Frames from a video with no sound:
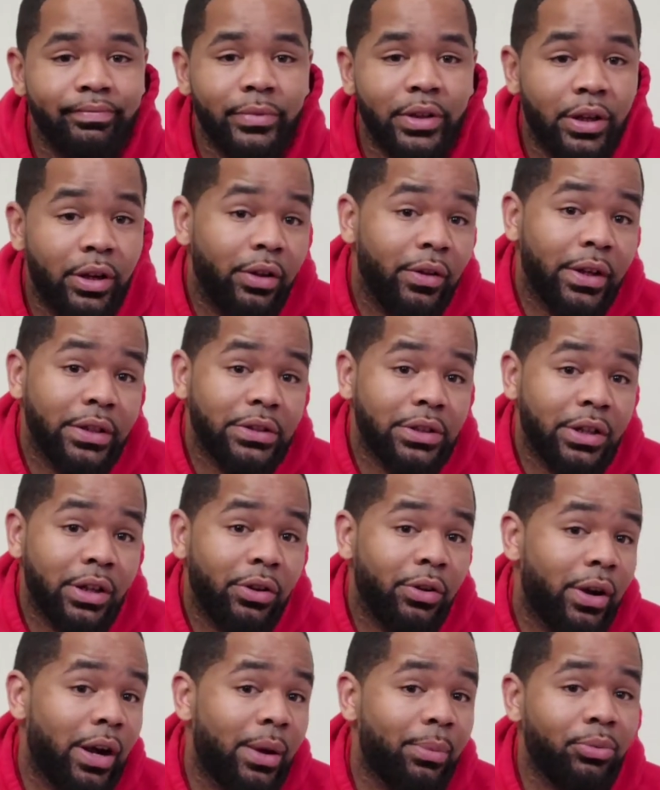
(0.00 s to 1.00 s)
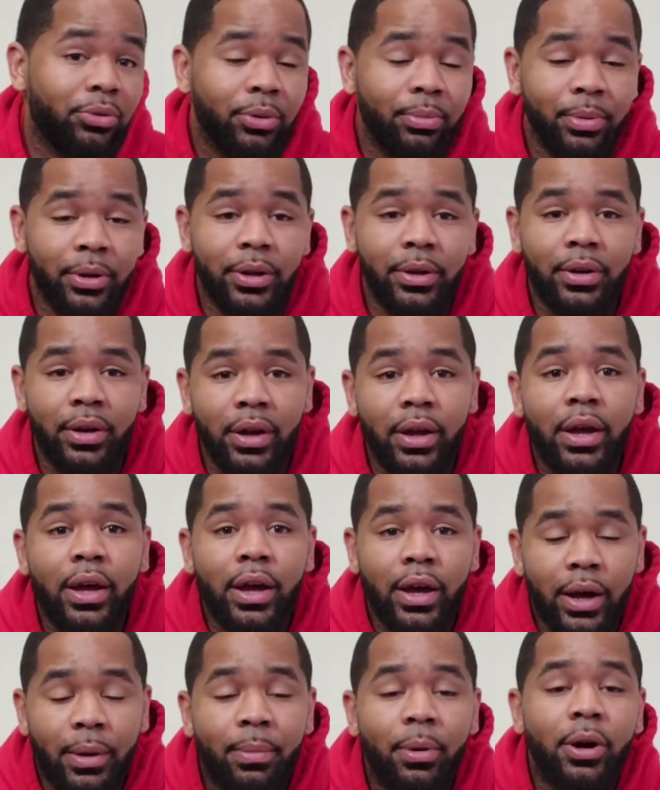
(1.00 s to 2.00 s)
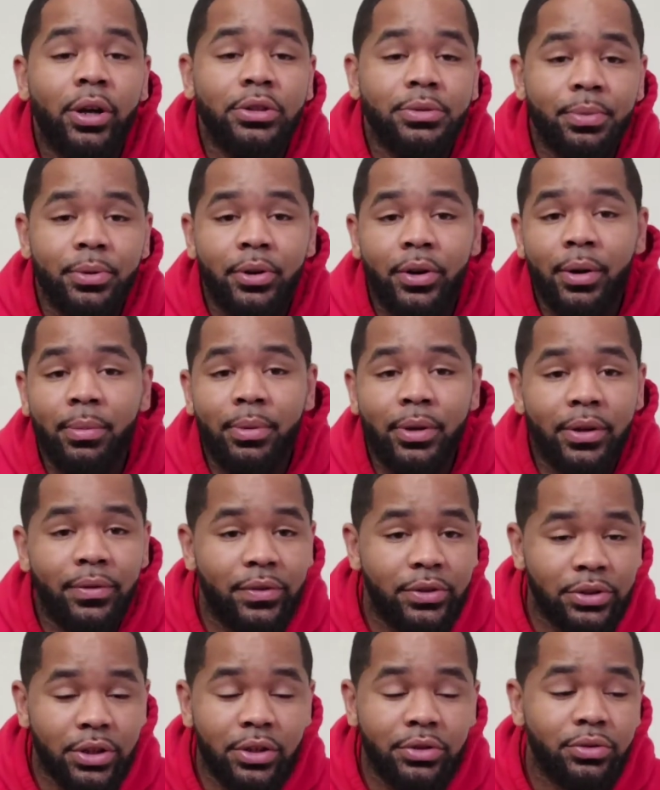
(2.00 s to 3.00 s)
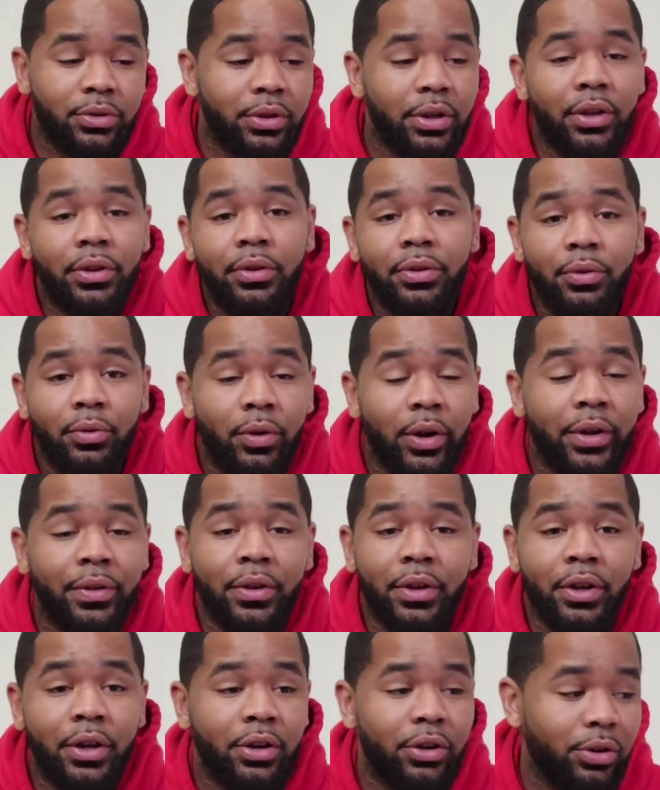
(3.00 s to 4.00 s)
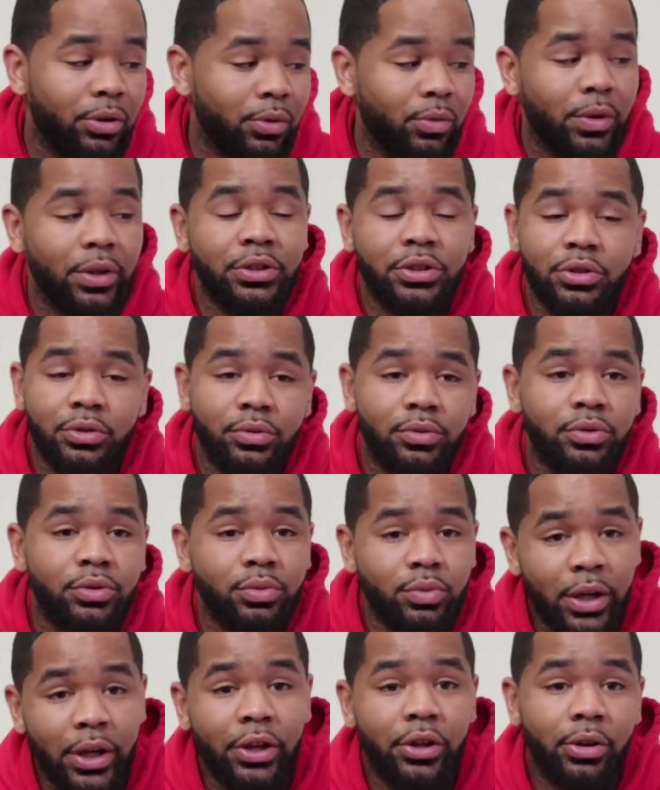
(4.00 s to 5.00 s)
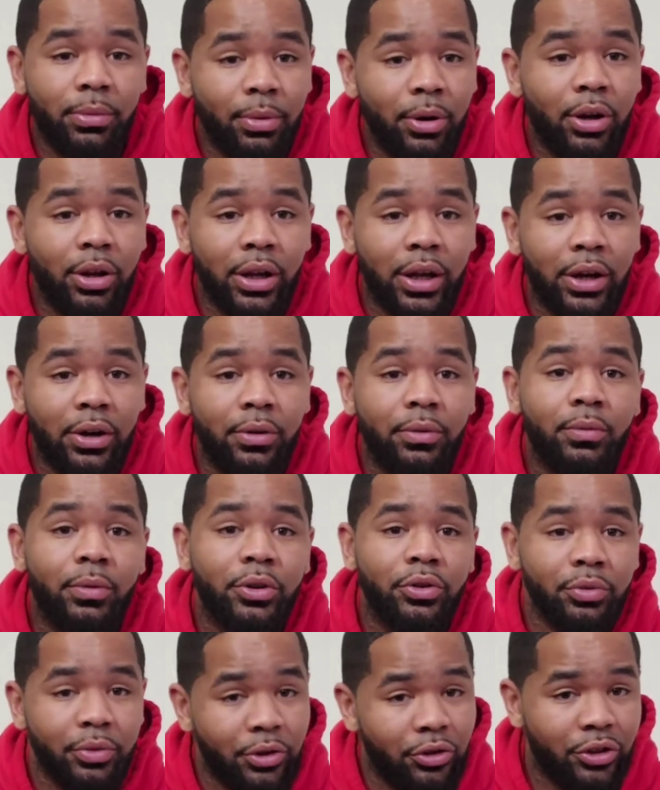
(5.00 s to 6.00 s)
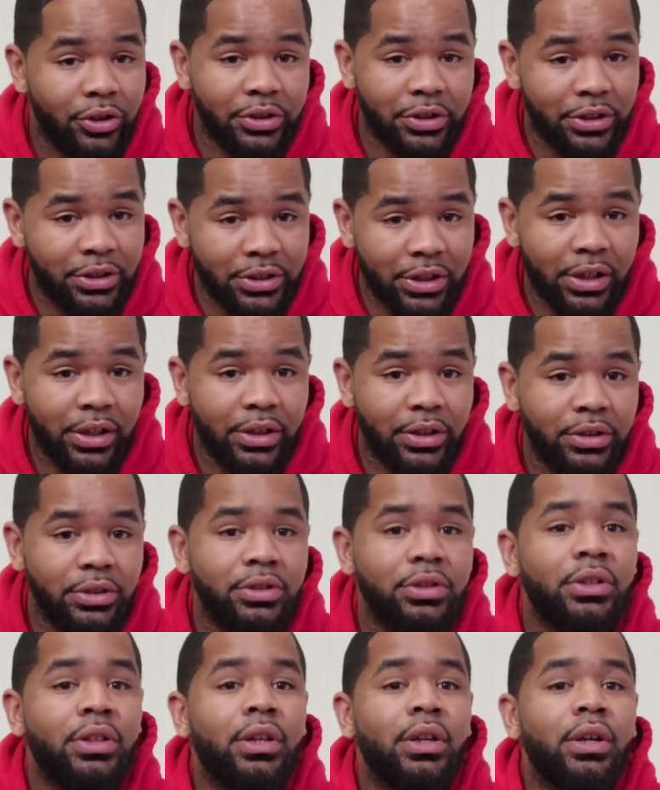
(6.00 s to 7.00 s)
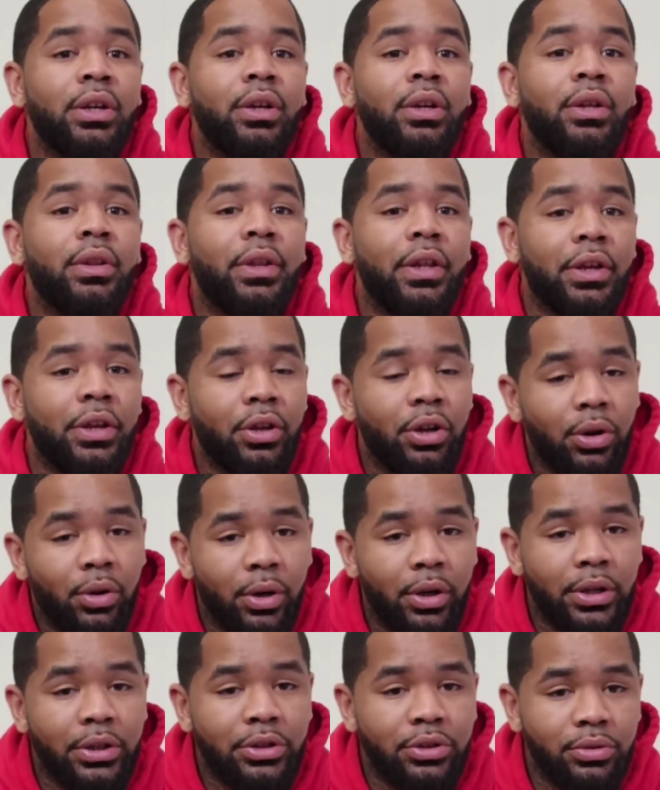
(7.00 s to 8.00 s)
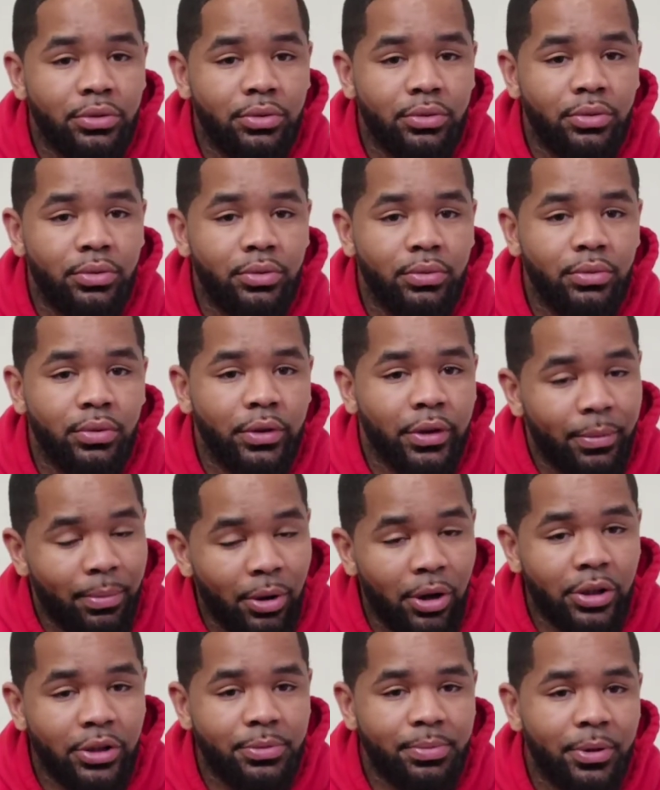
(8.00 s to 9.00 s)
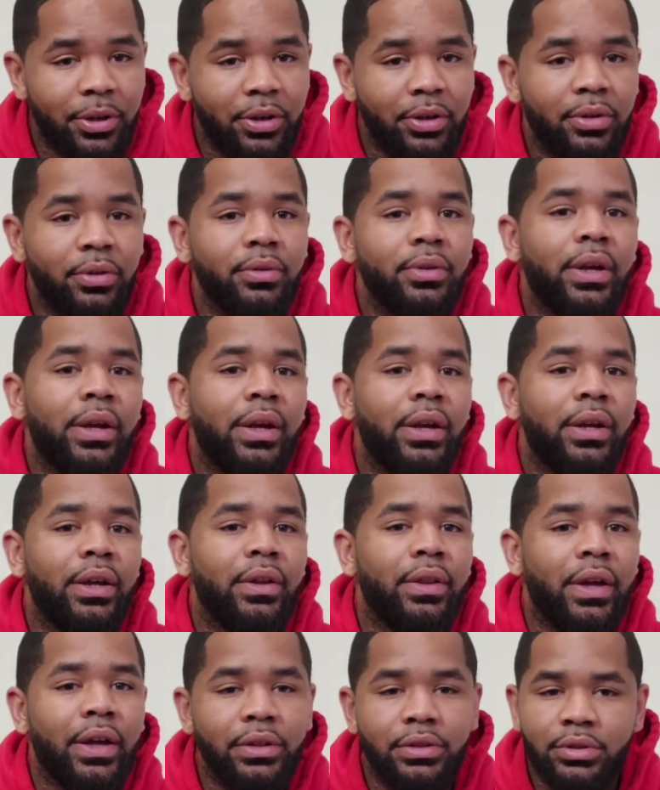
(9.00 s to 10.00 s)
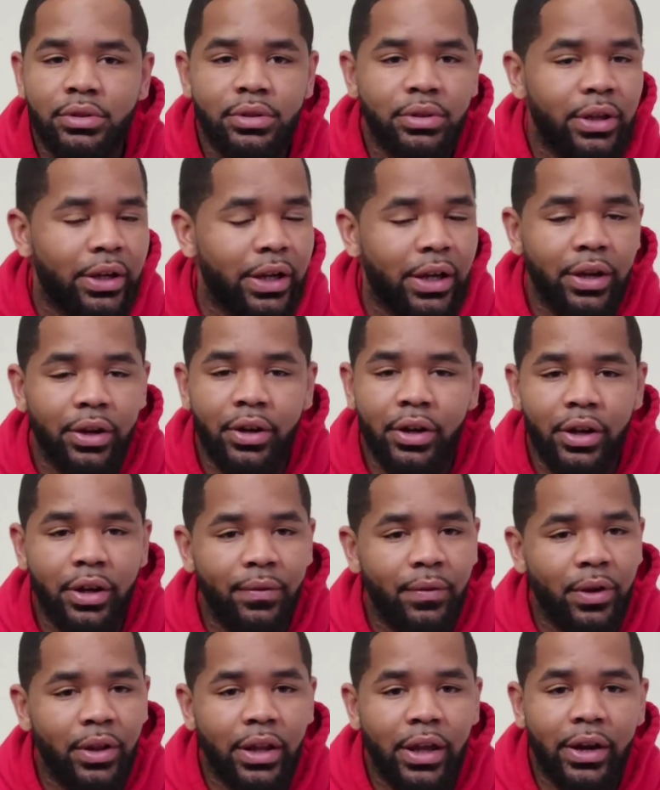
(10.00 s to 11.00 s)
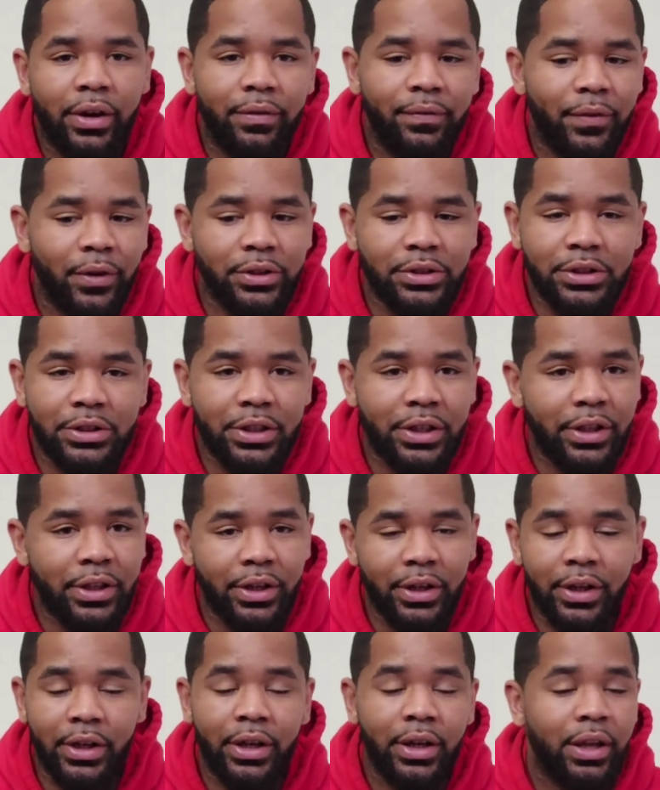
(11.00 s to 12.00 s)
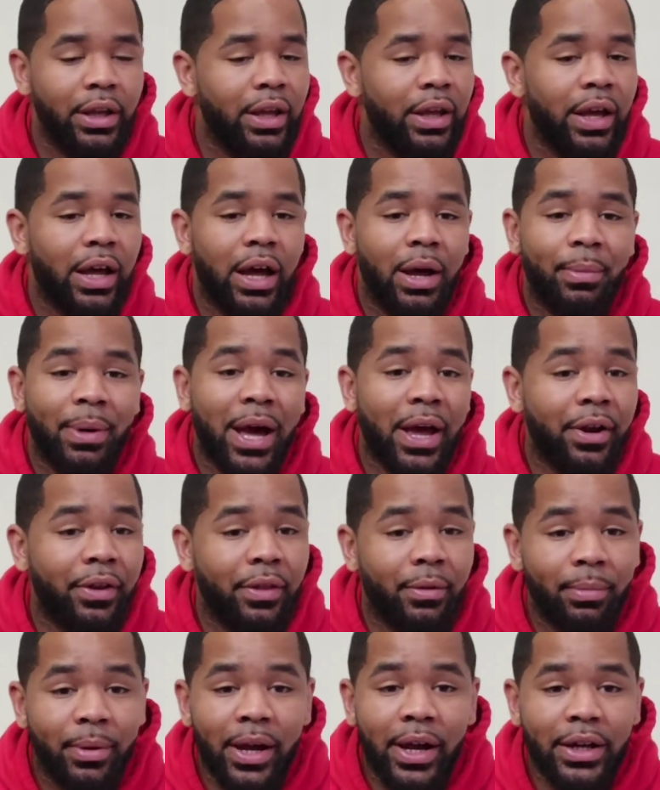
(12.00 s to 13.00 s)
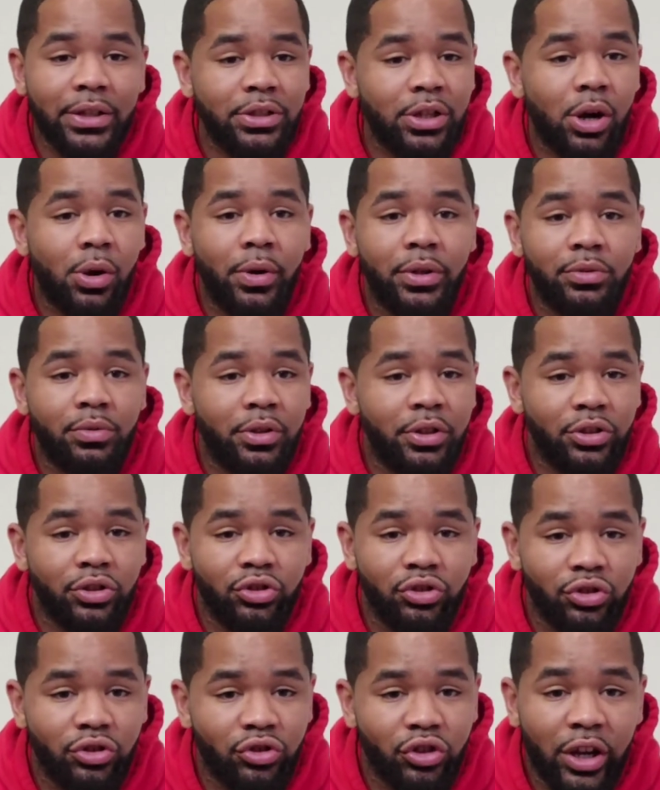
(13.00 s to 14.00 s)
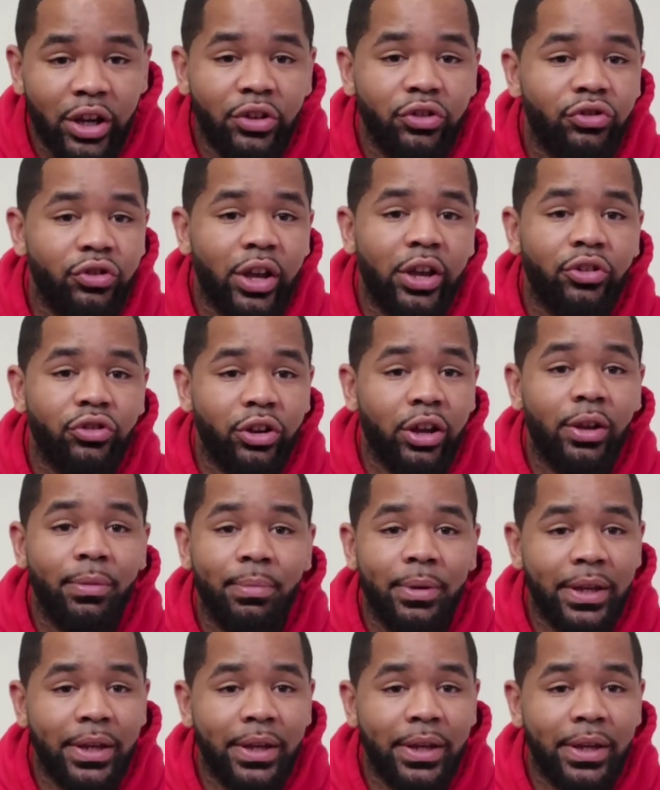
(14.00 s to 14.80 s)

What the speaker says: that's another option. But a ball spinner, I believe, is also another great thing to do. Once you sweat your ball out, which we just discussed, then you go into the ball spinner. And that's, again, going to give you a lot of versatility. Out of the box, I always want to change that shape